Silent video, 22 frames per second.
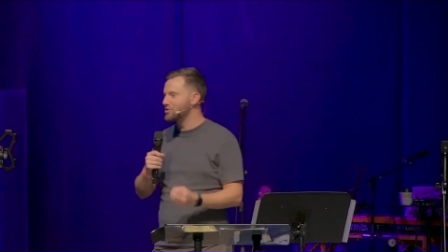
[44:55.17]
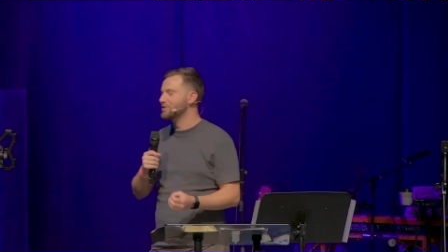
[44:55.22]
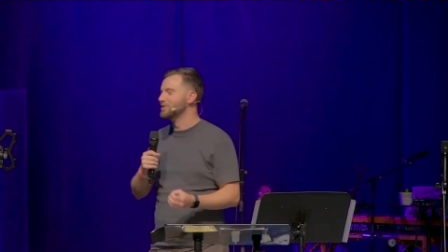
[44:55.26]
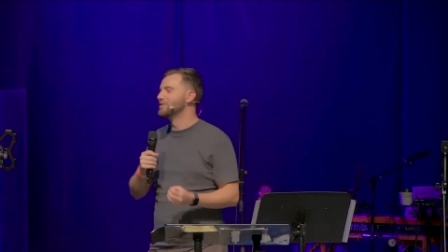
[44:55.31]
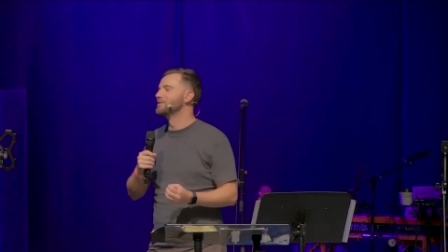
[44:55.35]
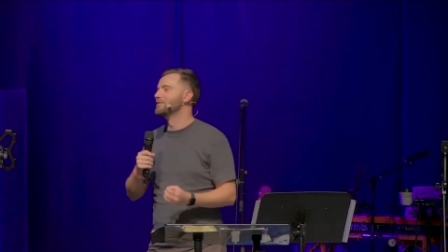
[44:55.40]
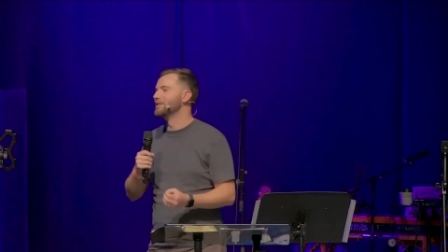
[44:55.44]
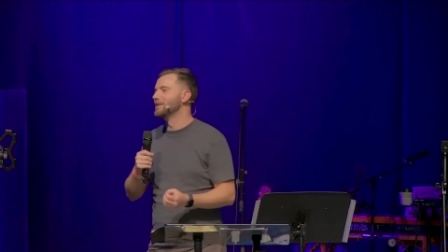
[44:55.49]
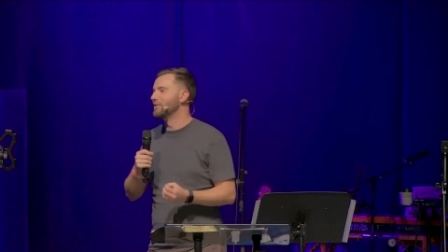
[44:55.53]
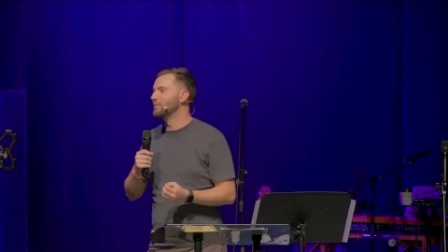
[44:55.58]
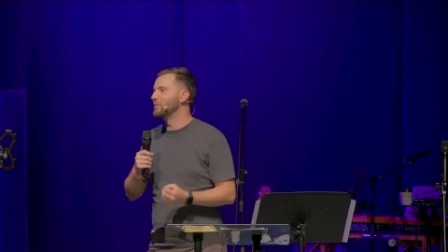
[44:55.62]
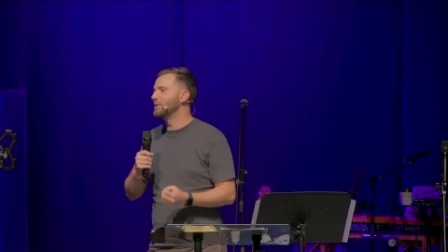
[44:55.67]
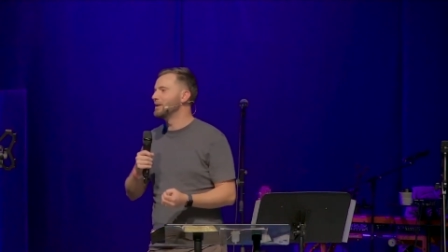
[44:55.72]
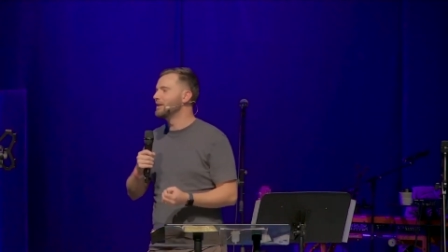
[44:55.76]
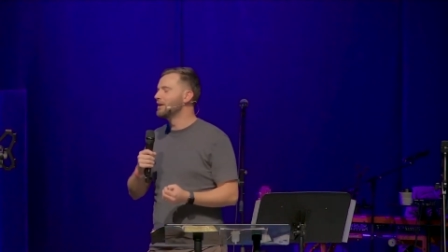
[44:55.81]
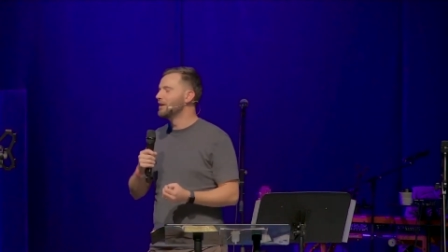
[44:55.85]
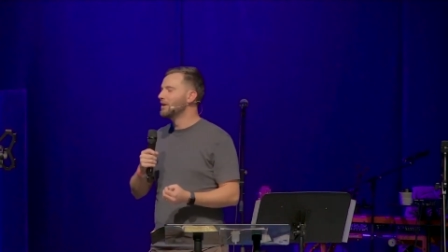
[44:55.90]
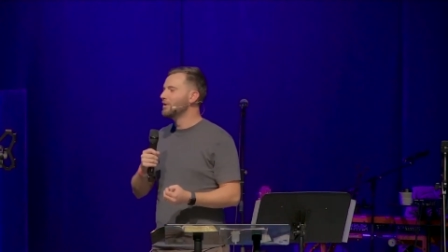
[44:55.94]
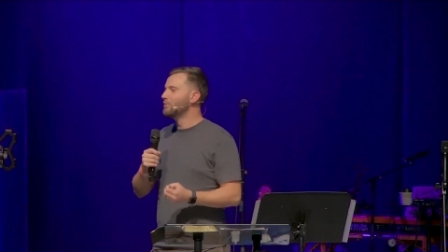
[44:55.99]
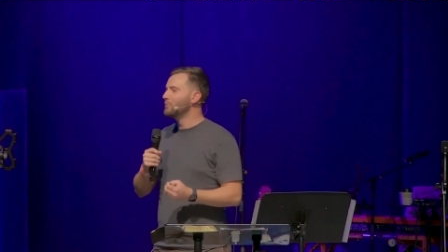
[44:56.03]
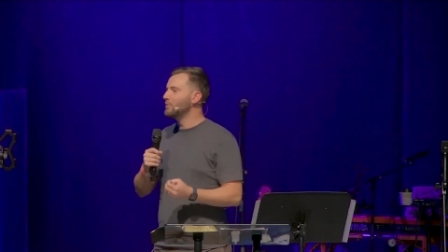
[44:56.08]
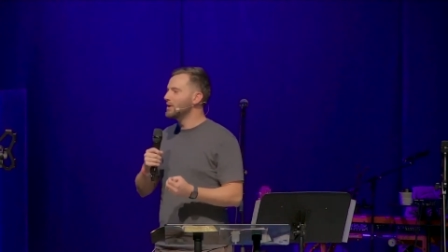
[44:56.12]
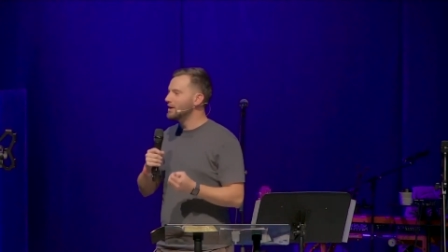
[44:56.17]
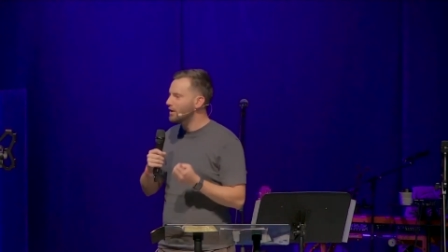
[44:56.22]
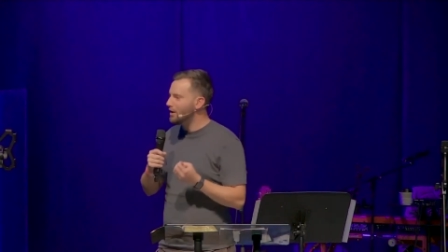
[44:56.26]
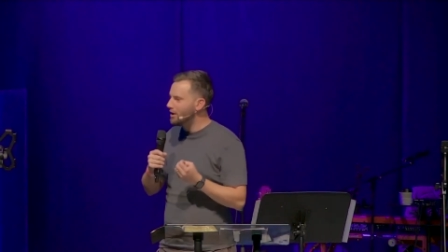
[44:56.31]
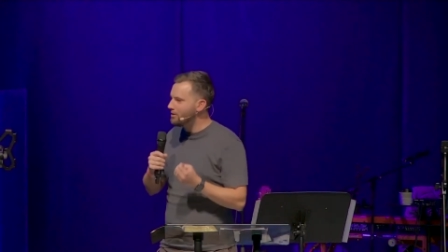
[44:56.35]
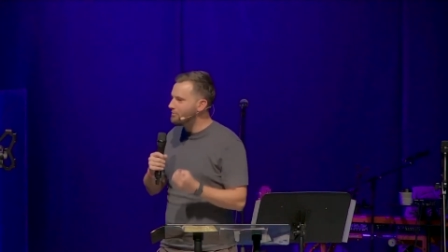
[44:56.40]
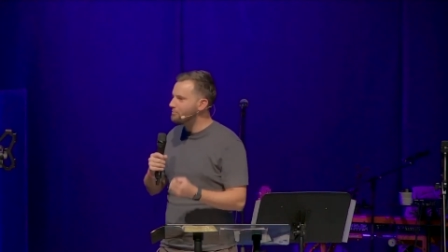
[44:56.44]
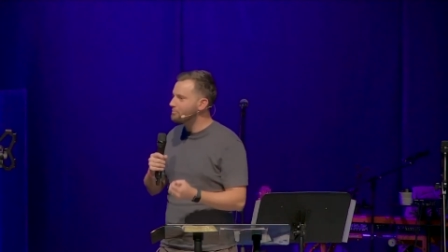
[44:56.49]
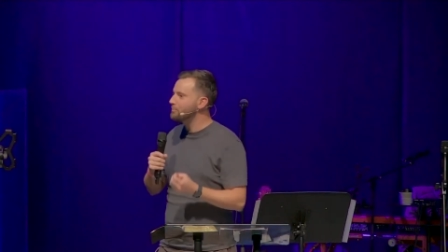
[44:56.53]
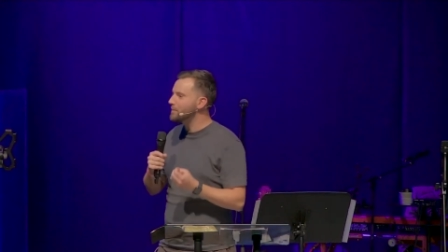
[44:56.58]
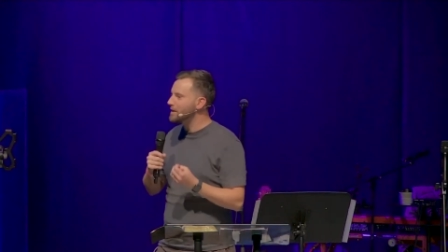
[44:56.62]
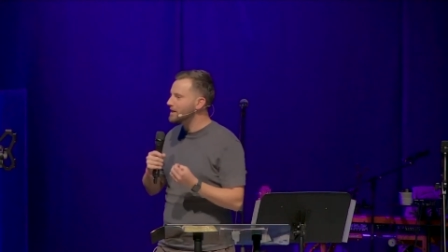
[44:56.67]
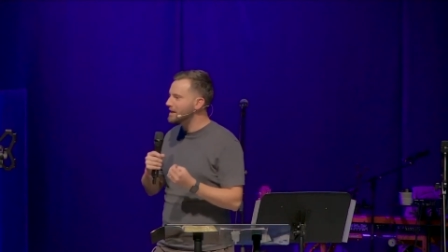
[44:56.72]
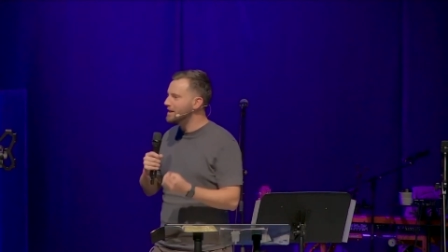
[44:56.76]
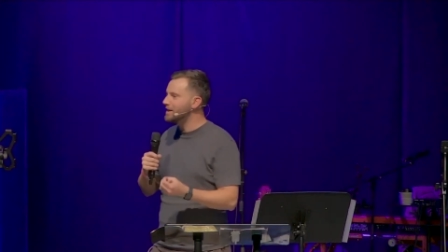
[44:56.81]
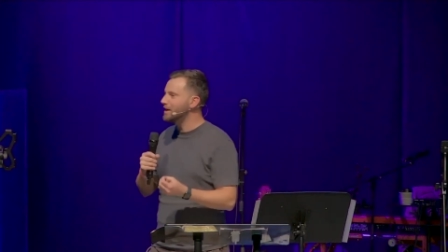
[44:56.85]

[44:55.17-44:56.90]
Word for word: isn't it? We, we can't be